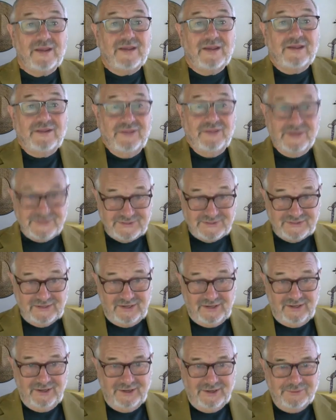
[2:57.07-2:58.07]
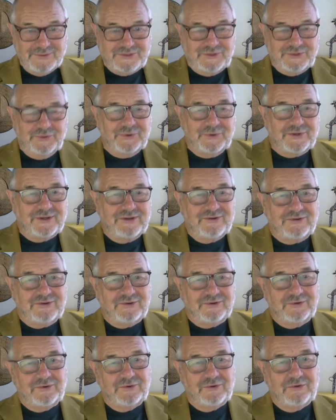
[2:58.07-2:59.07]
yesterday I was talking
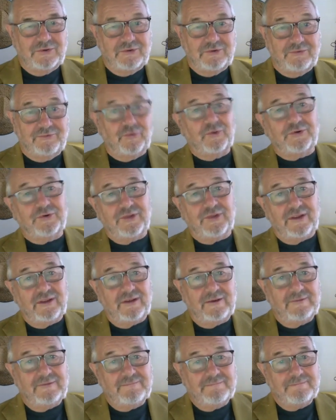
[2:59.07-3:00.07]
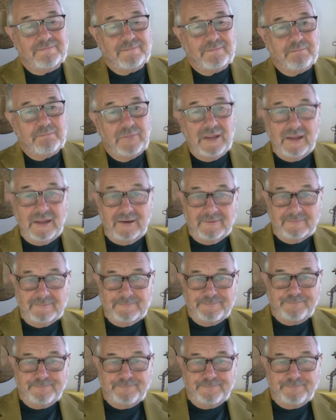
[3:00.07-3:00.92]
to 40 men,